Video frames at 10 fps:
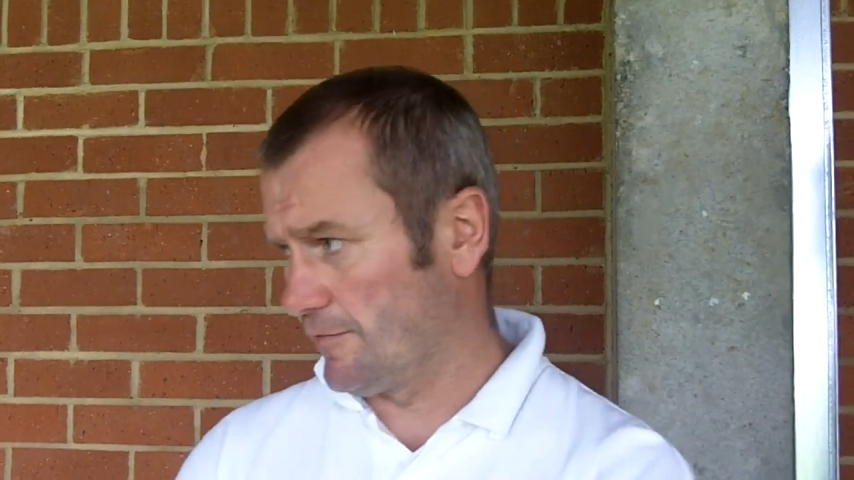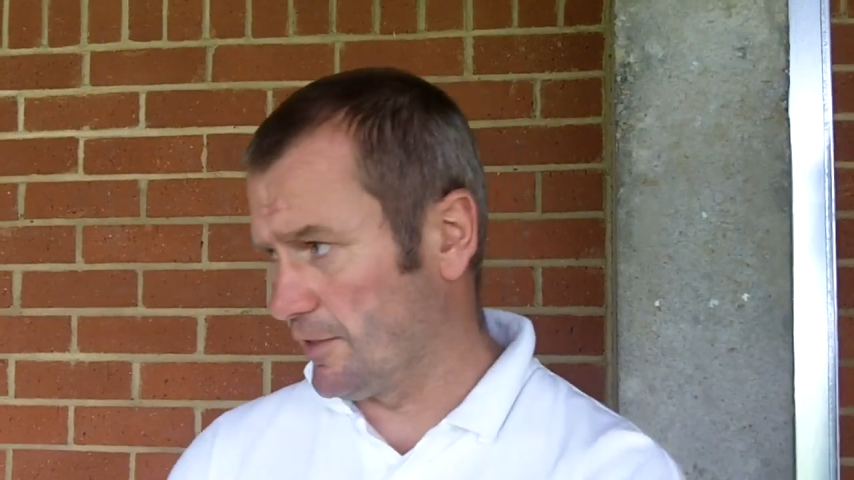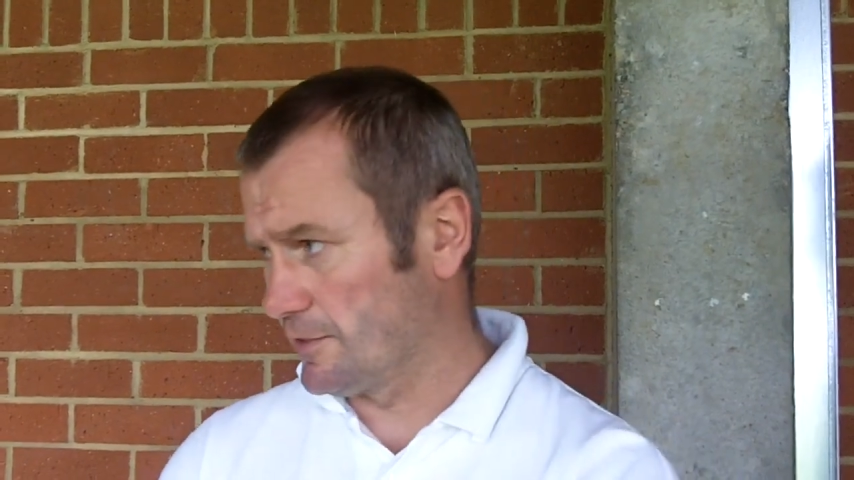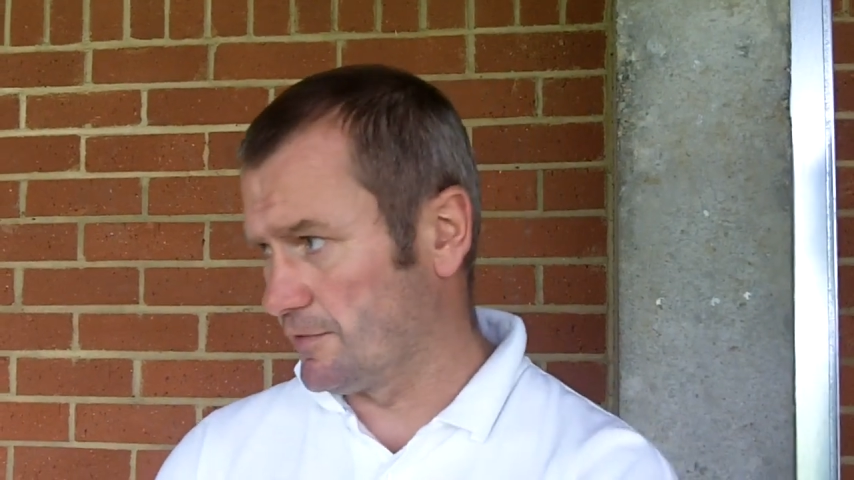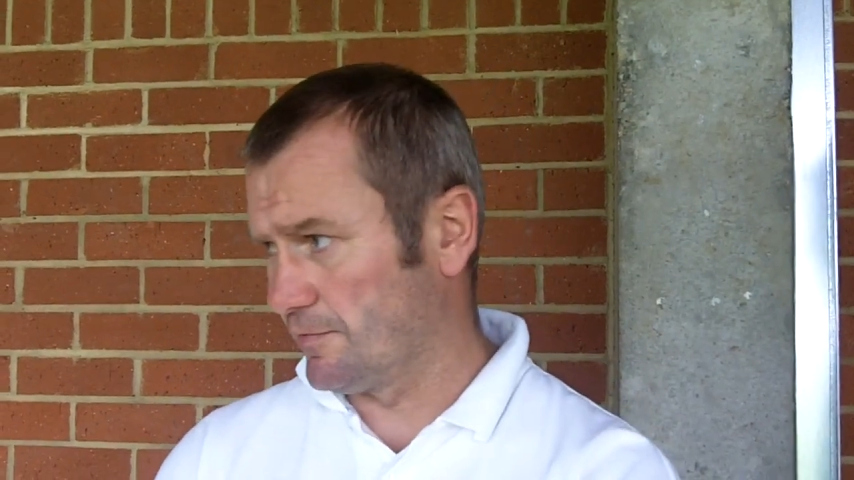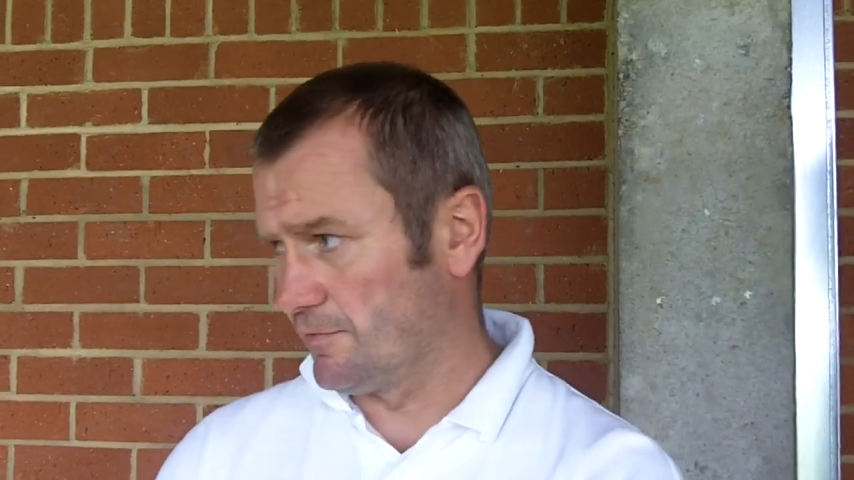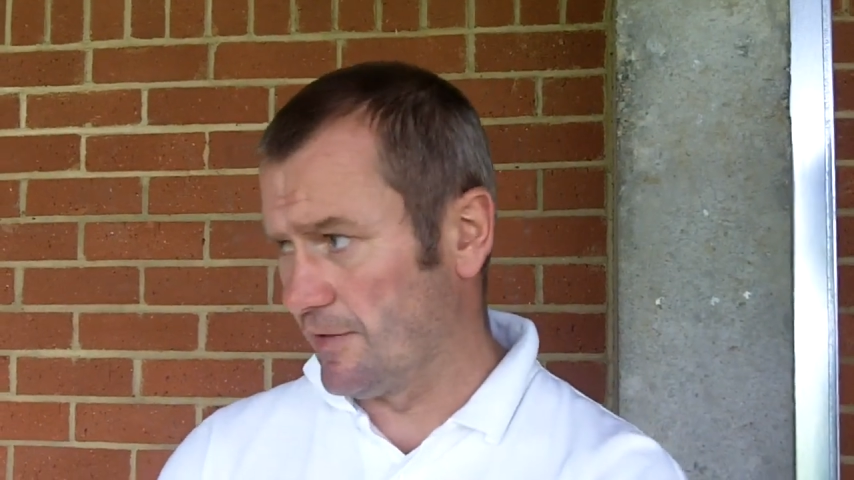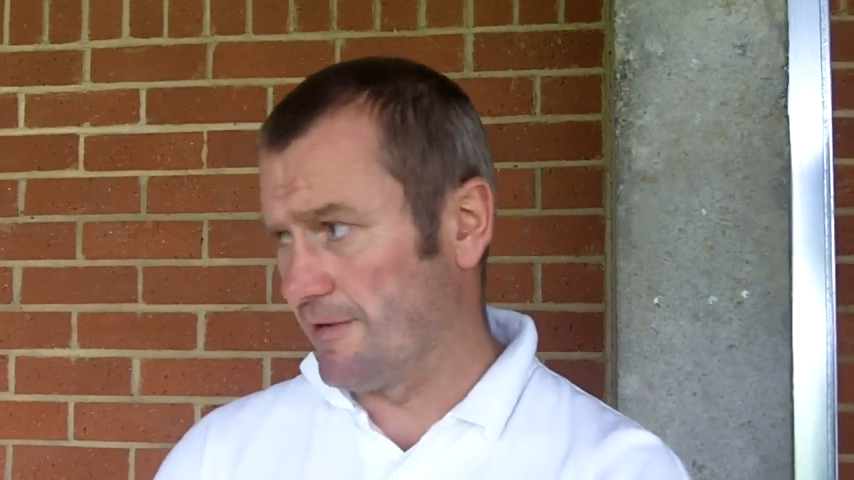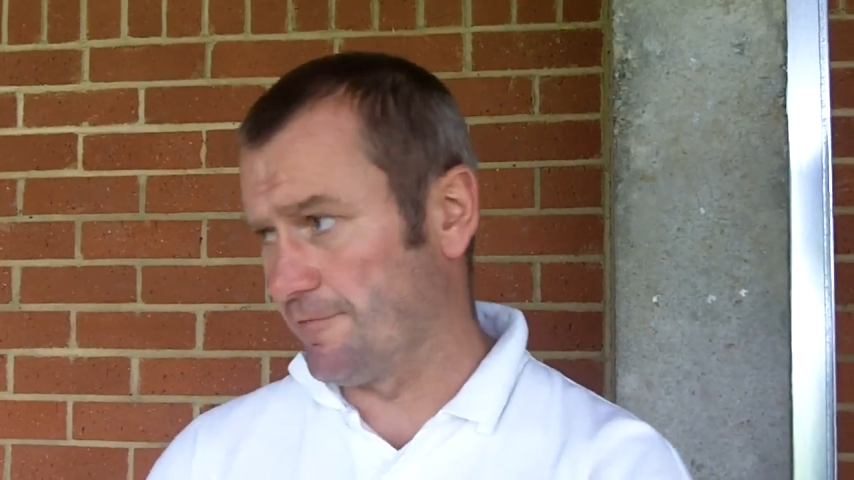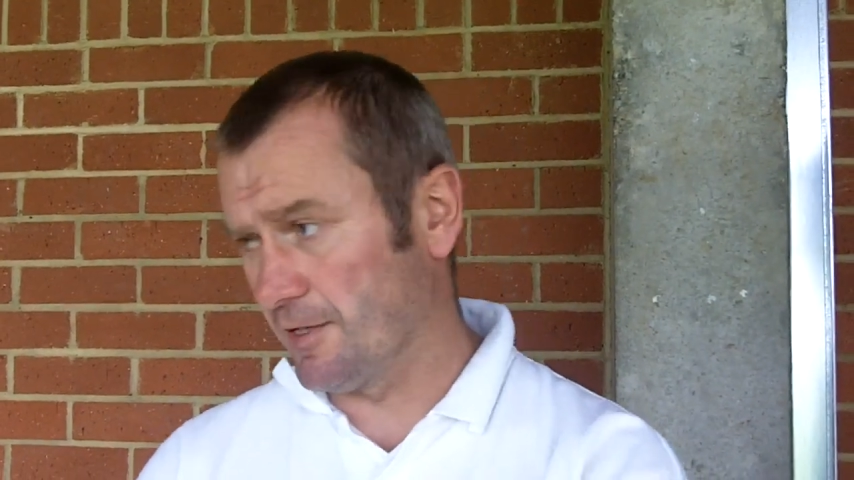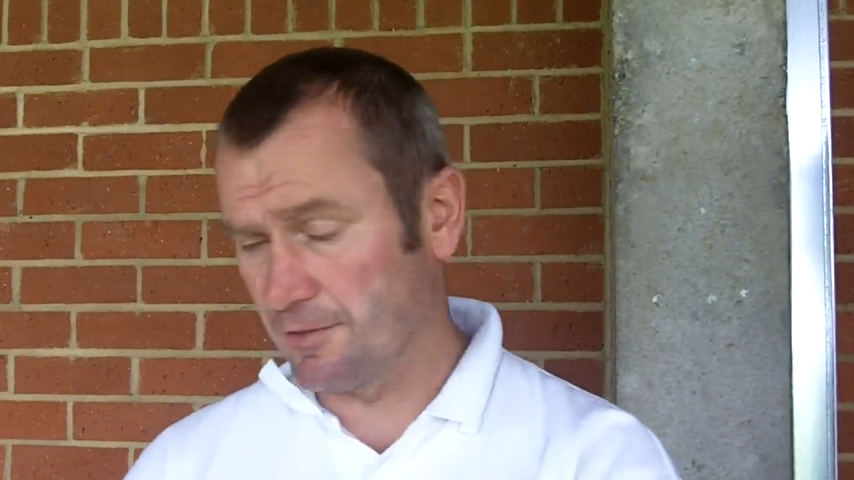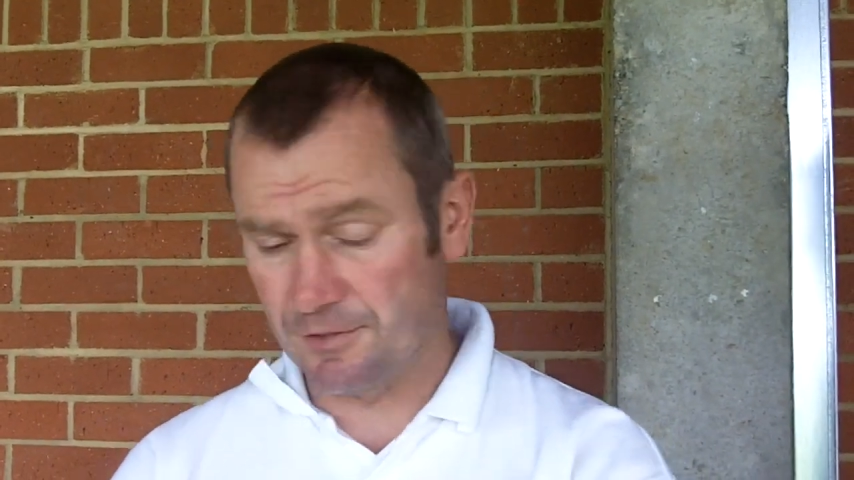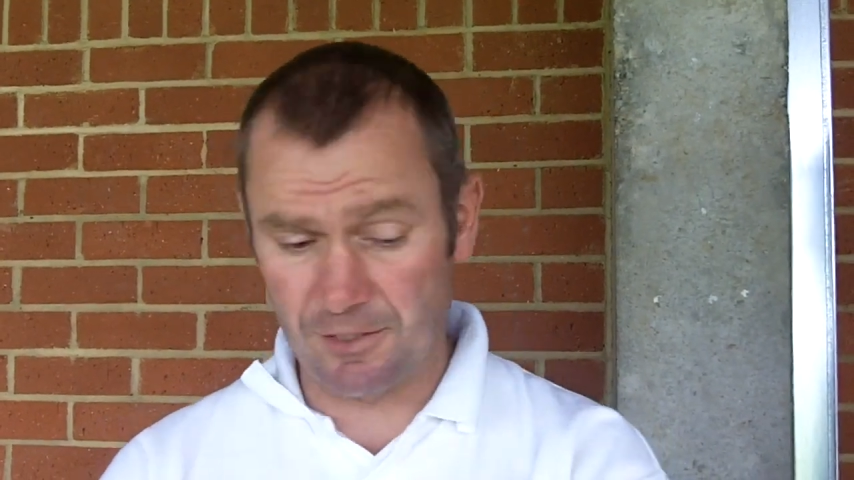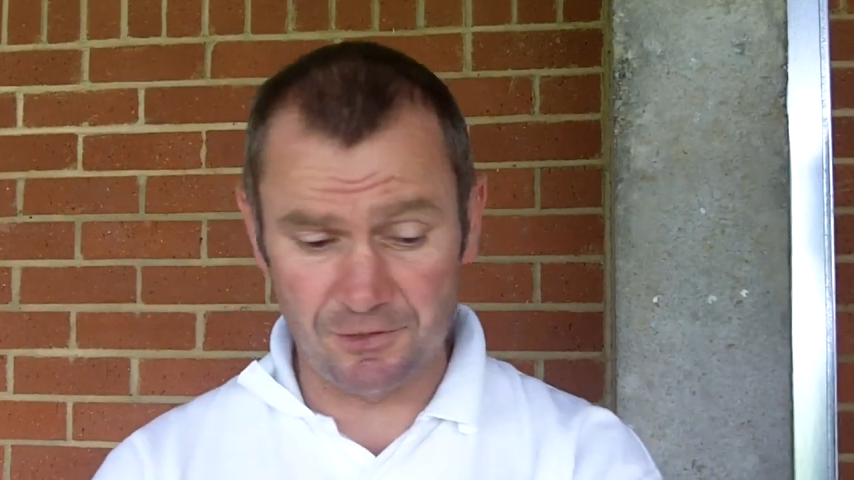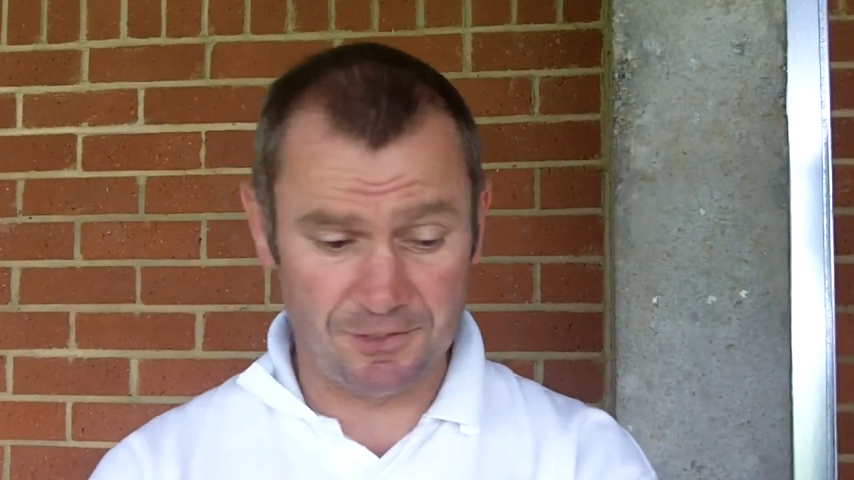fans, their
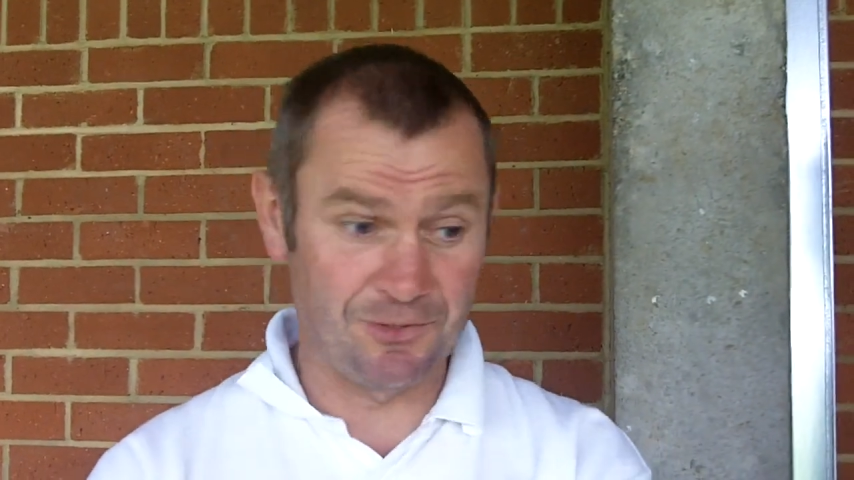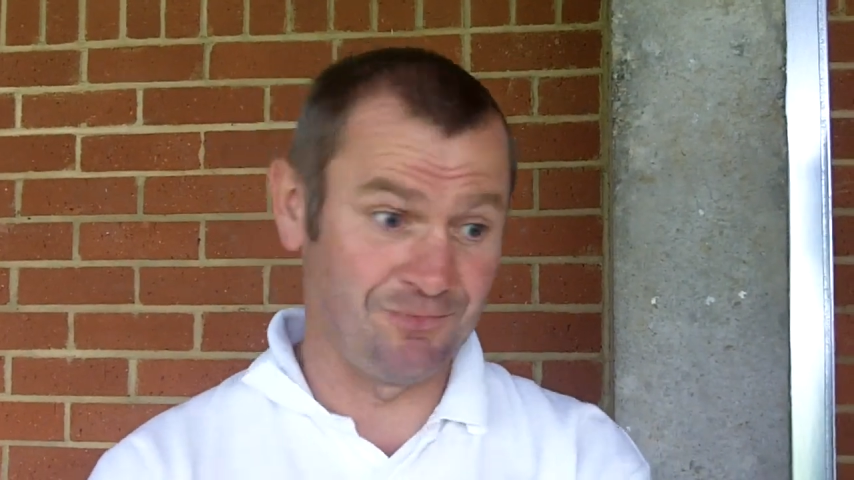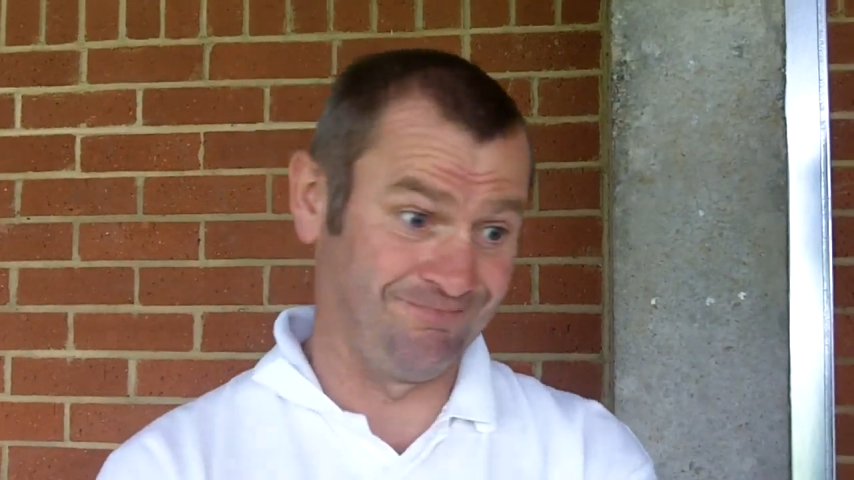fans, Dowson out.